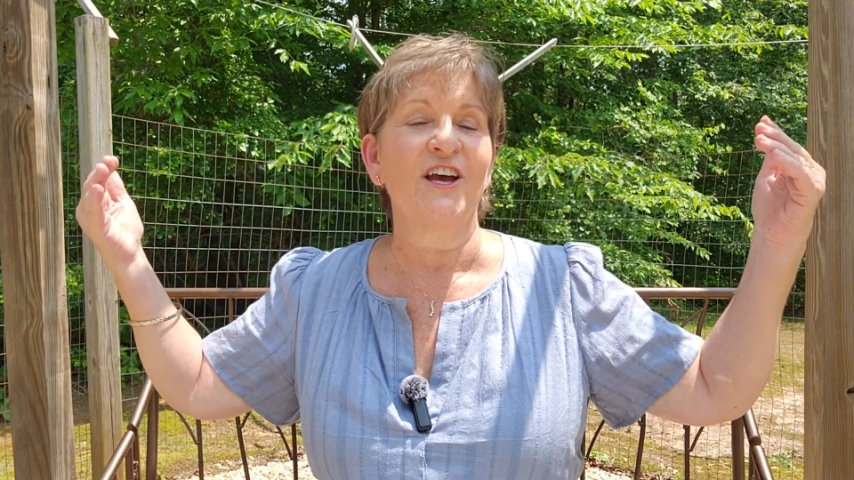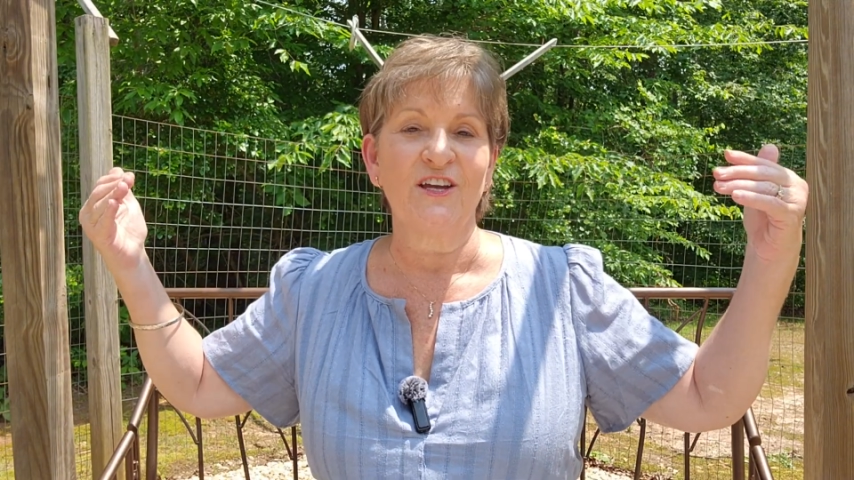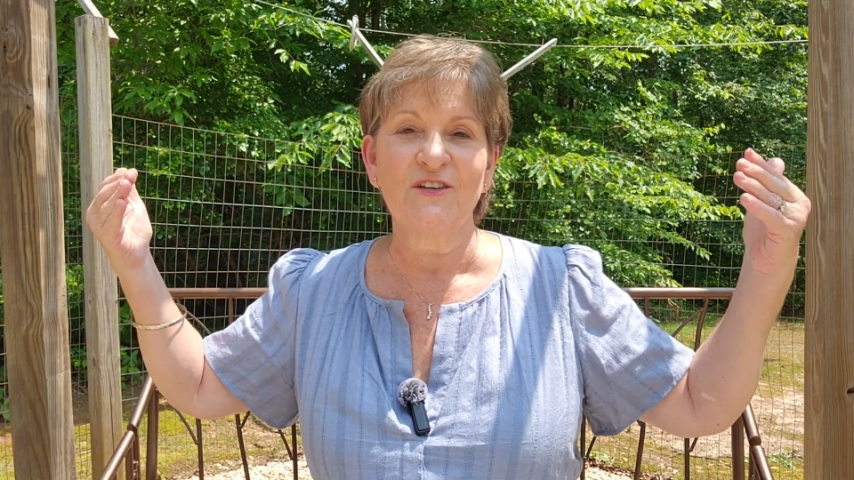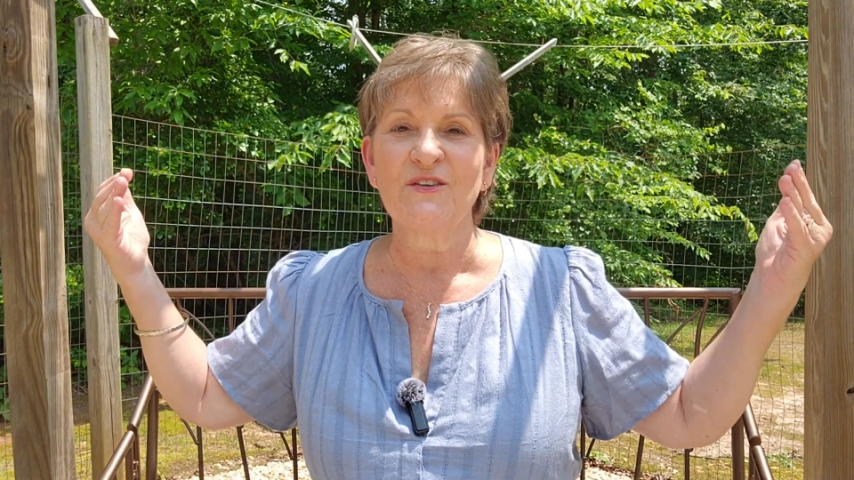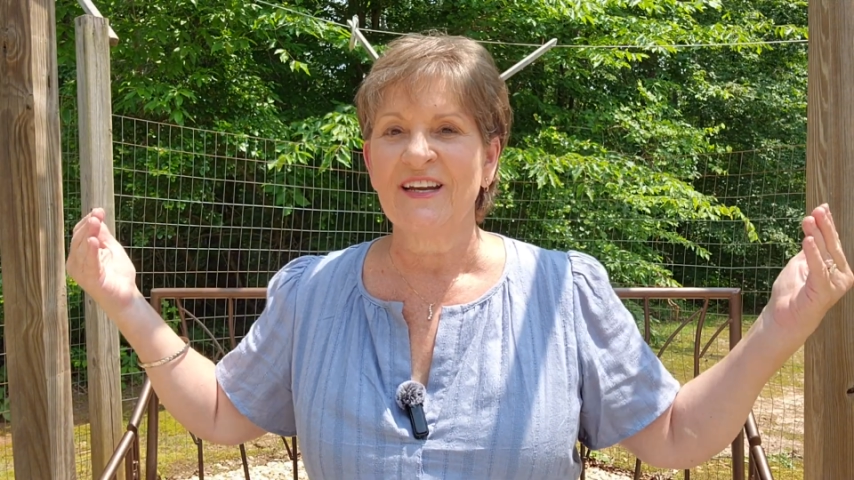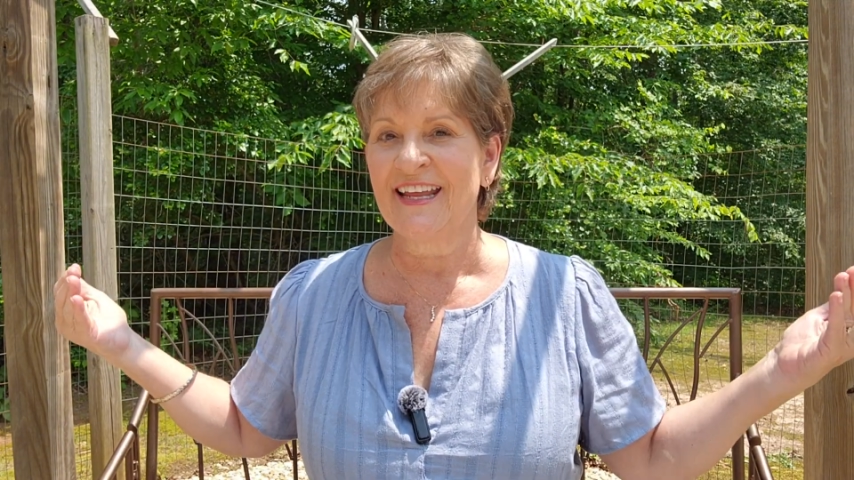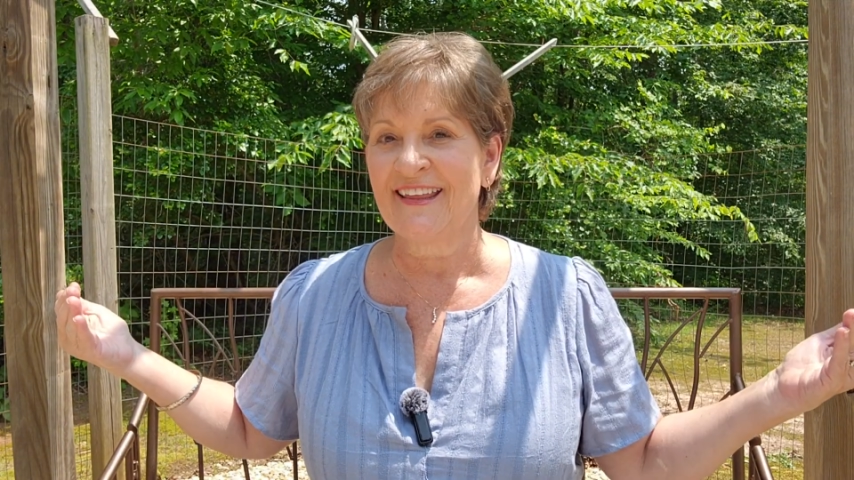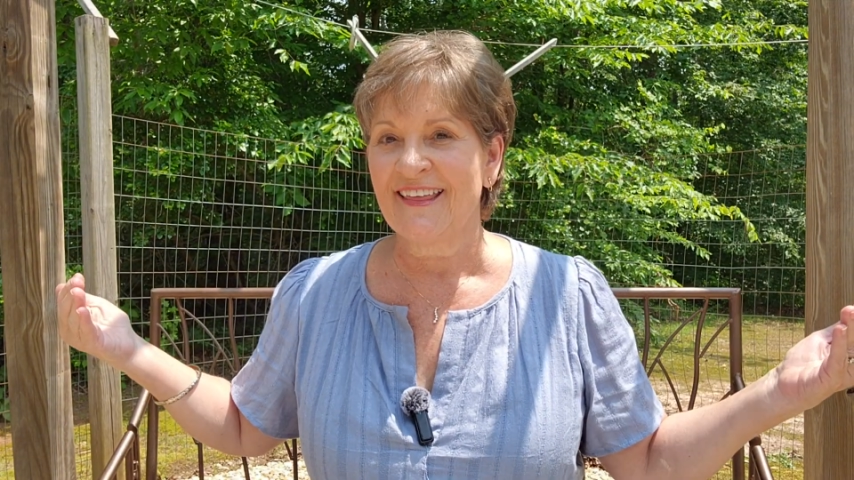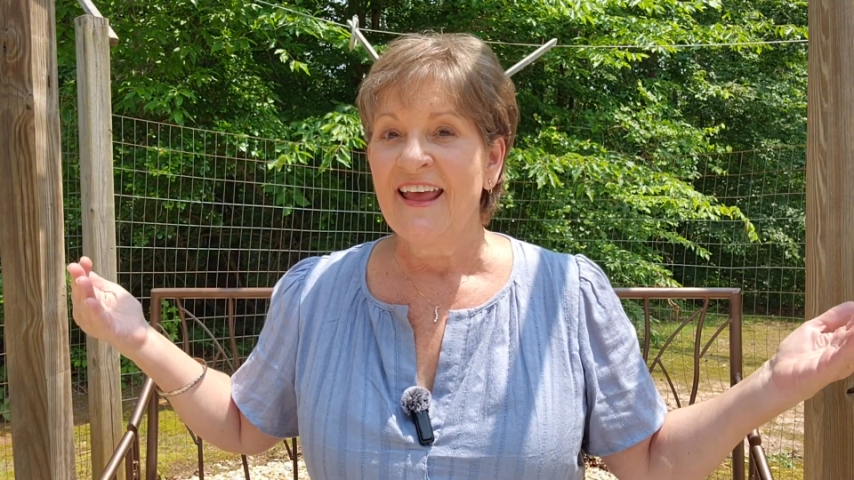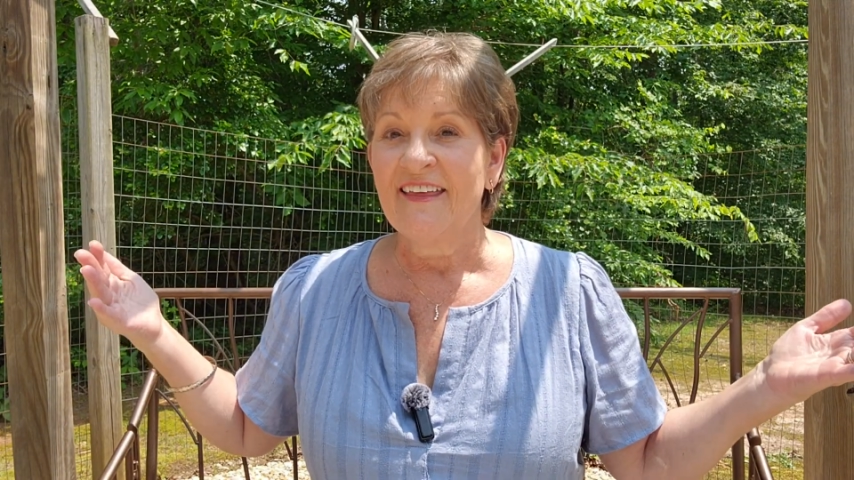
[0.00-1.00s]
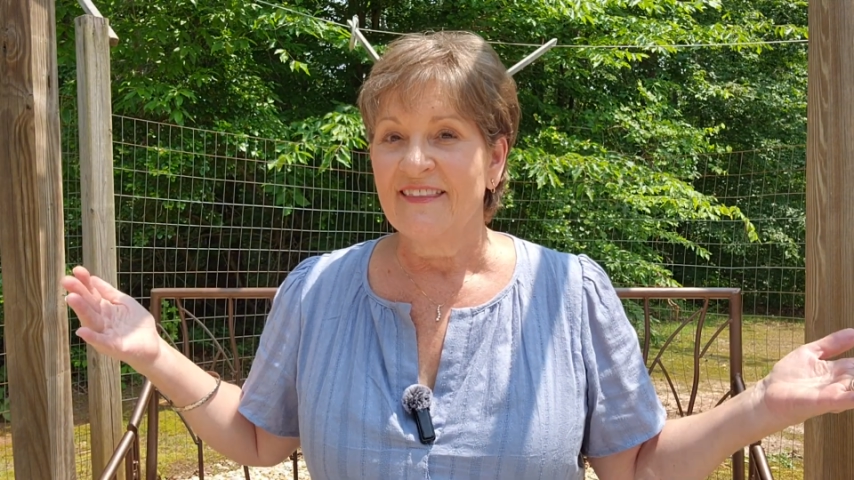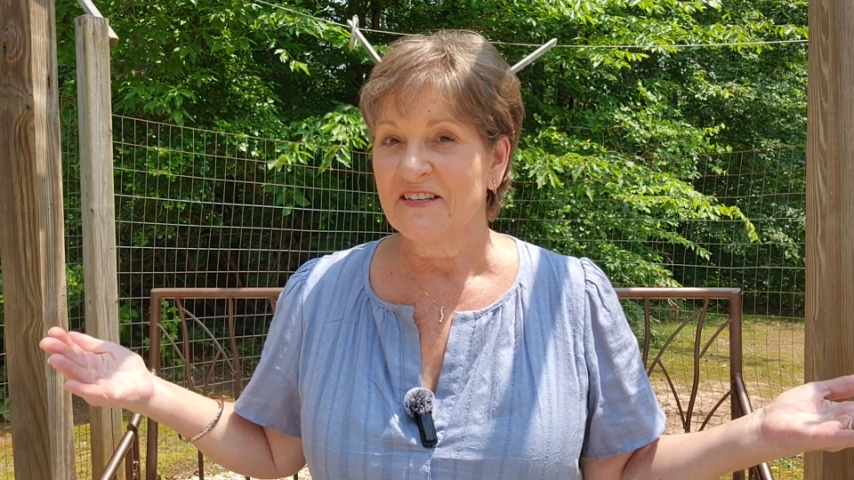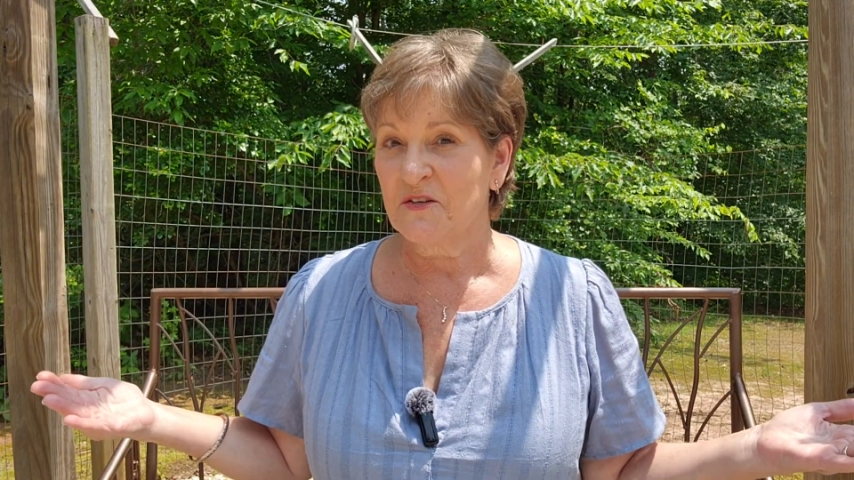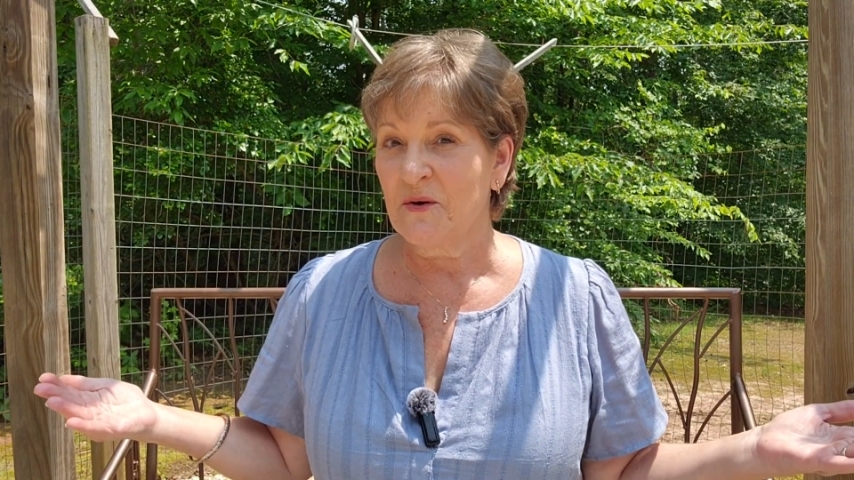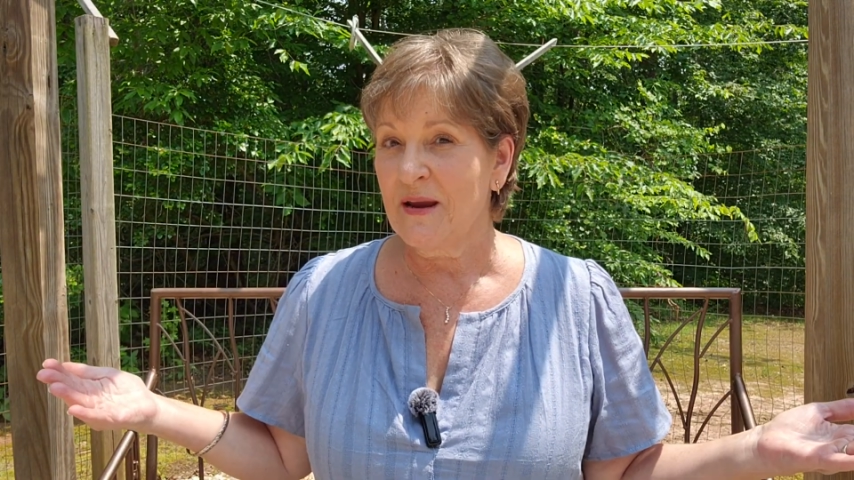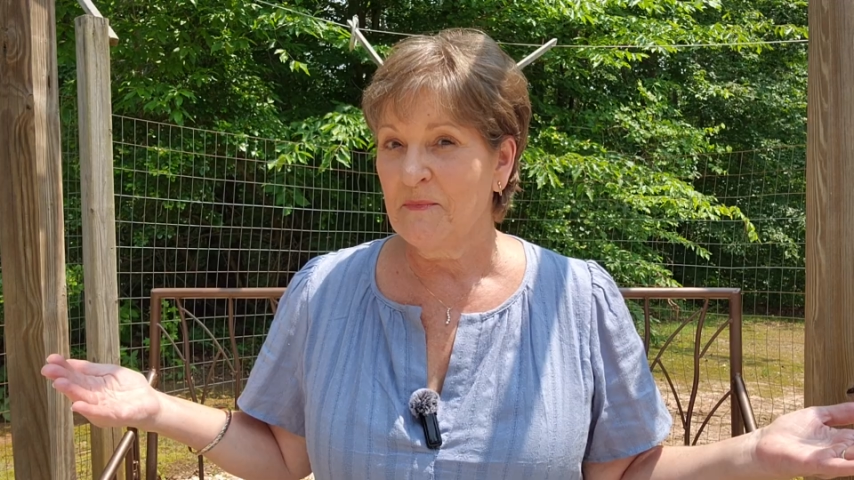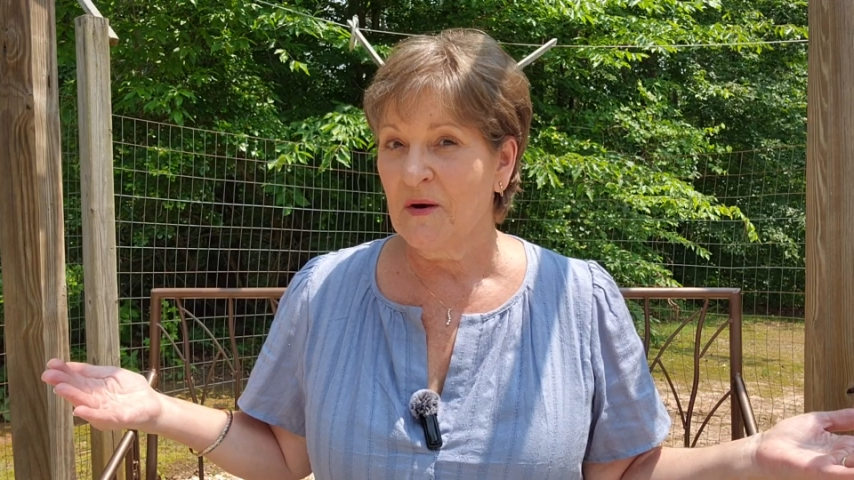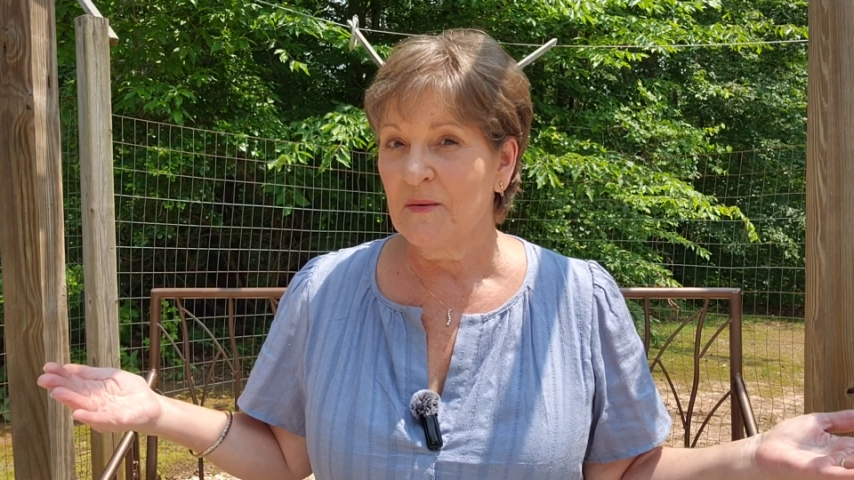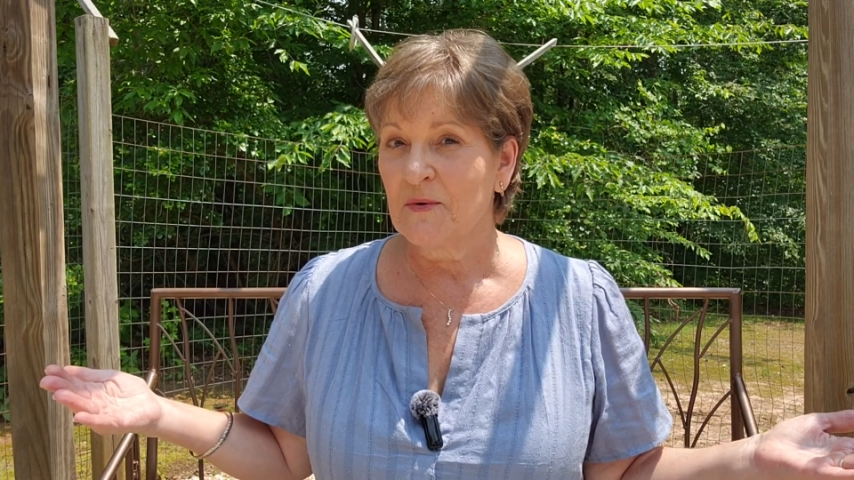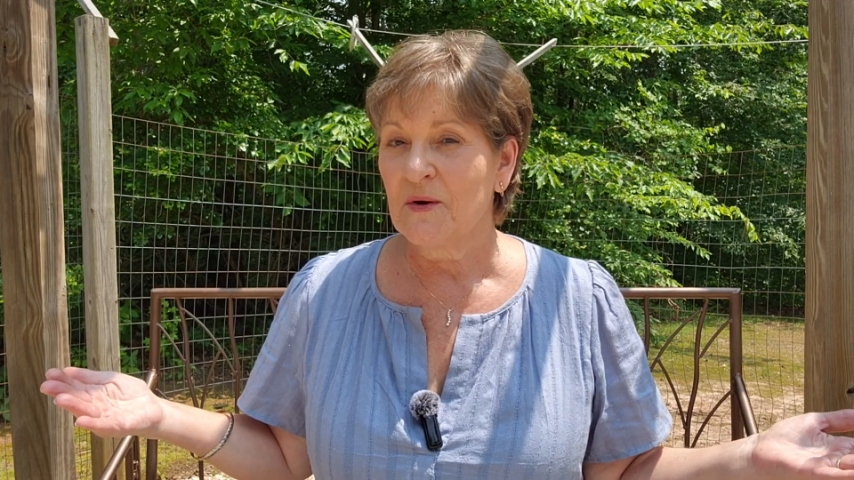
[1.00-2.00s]
underneath this grape
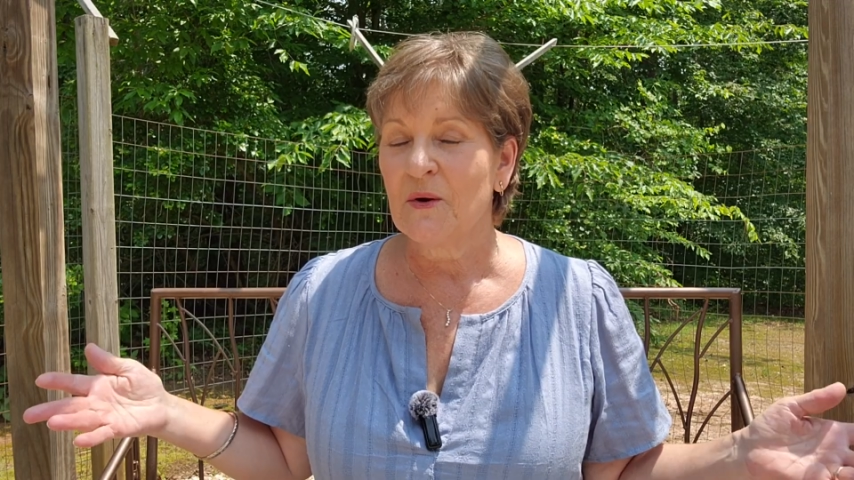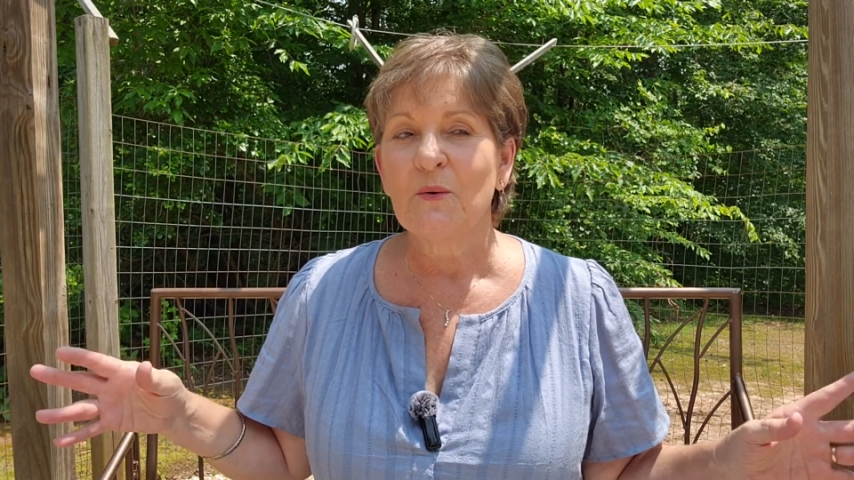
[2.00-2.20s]
arbor.